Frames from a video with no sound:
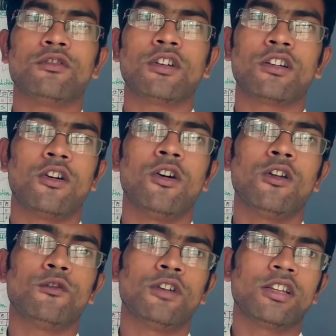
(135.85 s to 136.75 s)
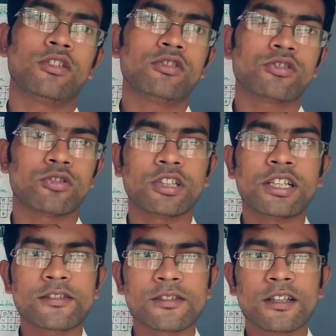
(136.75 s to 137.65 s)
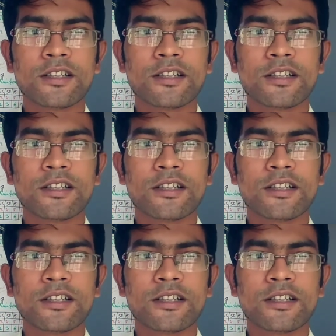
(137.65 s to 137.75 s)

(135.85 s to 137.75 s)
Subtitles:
You are all well known to this